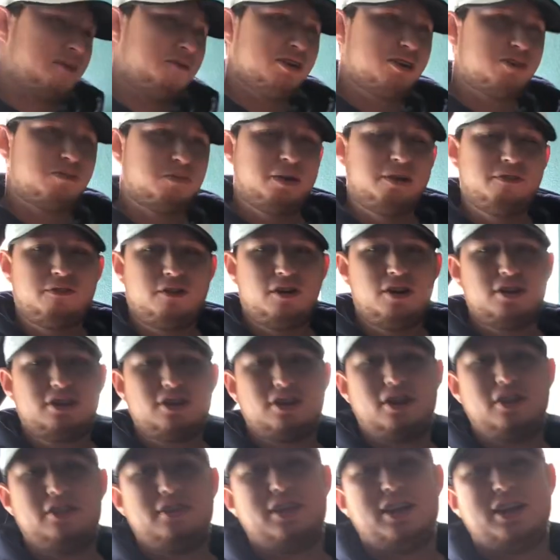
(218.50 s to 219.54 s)
Which we've worked
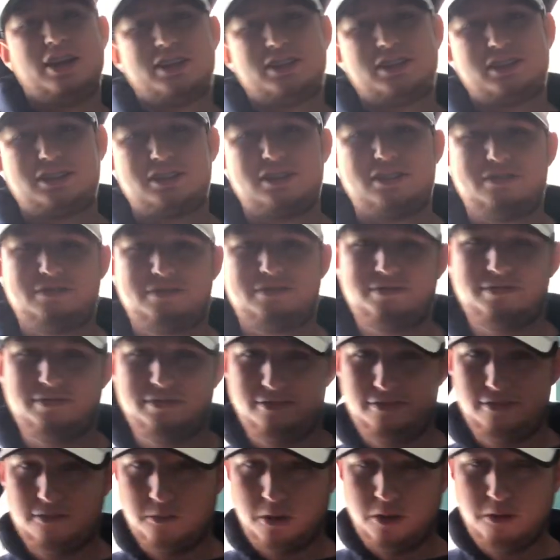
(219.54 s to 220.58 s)
on this.
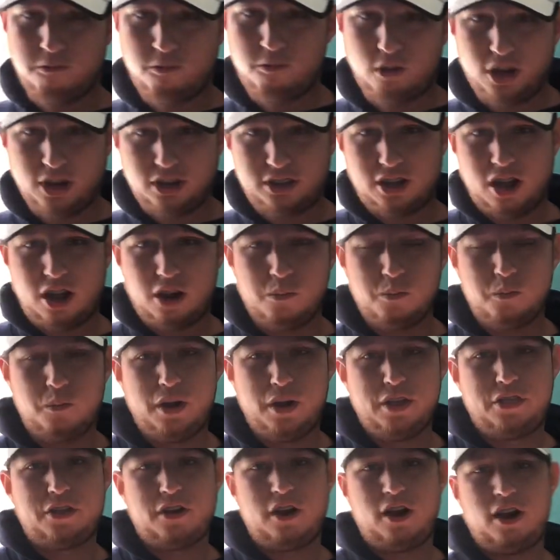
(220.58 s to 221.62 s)
We've worked on
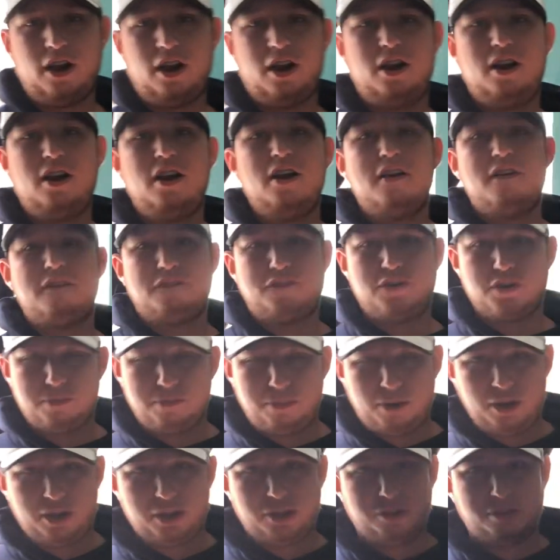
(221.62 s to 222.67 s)
with our
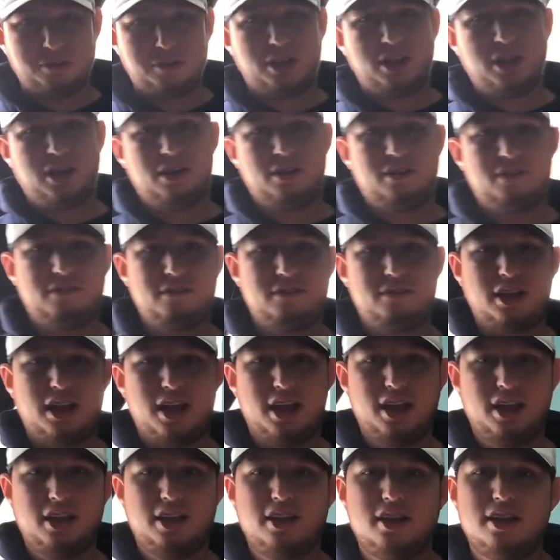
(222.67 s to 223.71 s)
football unit,
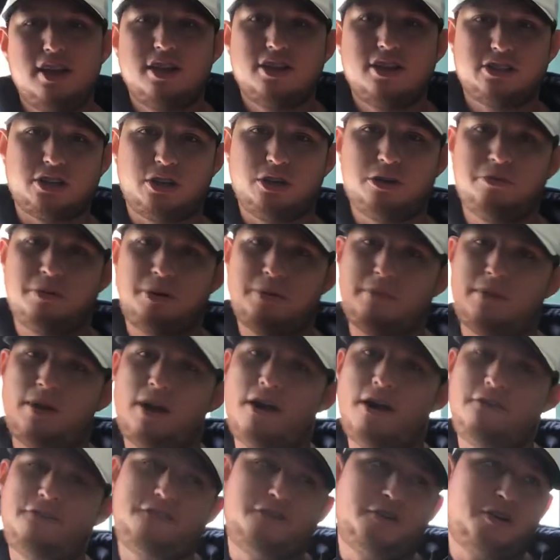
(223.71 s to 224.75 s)
okay? So remember
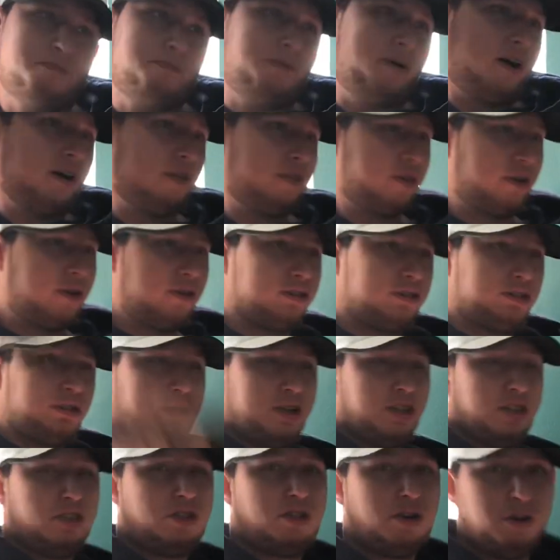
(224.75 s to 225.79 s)
our football throws. You
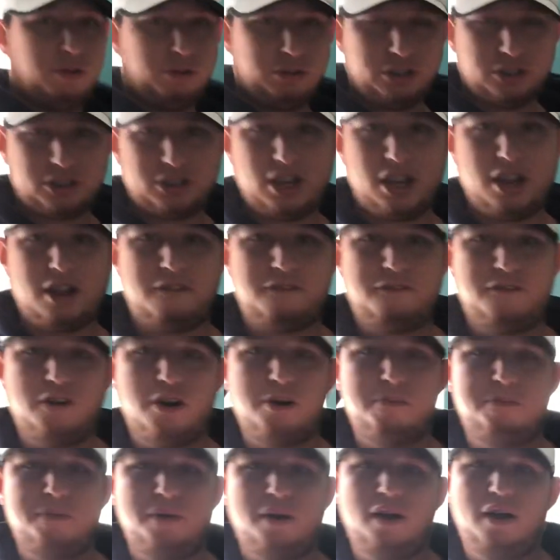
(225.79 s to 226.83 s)
can throw just like a
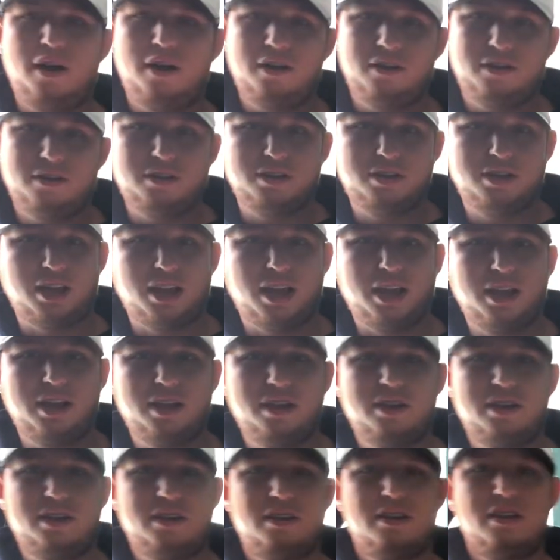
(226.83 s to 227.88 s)
football, okay?
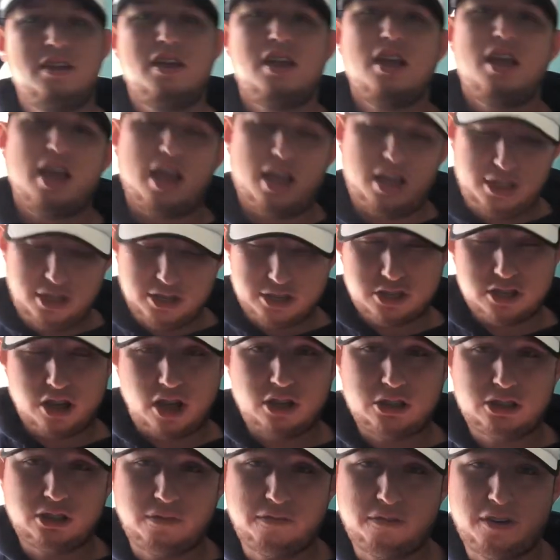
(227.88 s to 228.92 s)
And this is
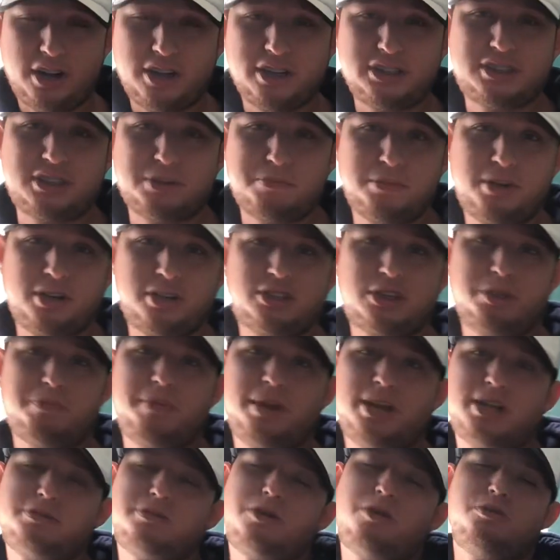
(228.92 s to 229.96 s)
also very similar to
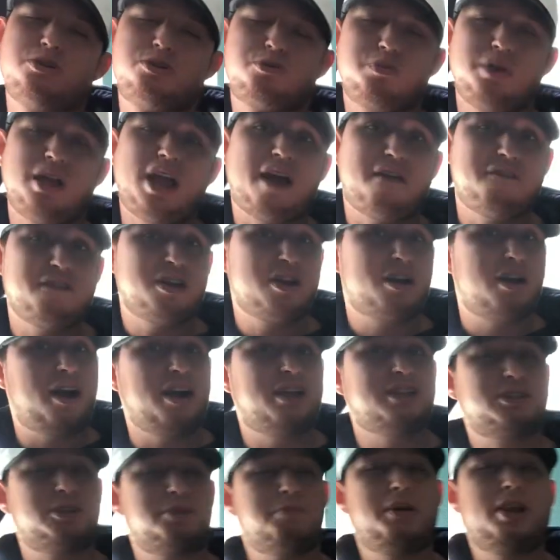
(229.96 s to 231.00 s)
baseball, which we haven't
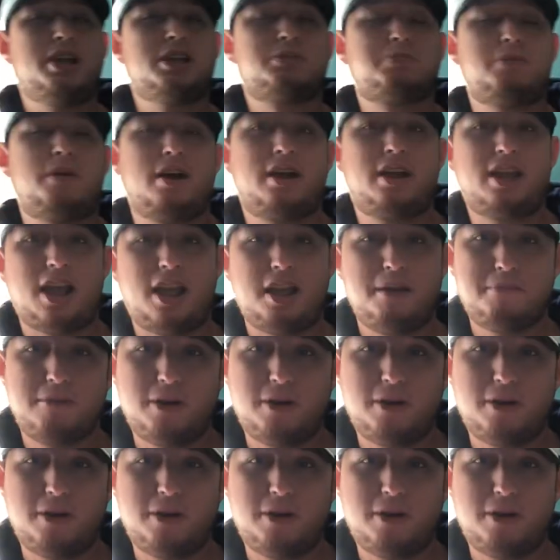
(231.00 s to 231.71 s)
gotten to baseball, okay?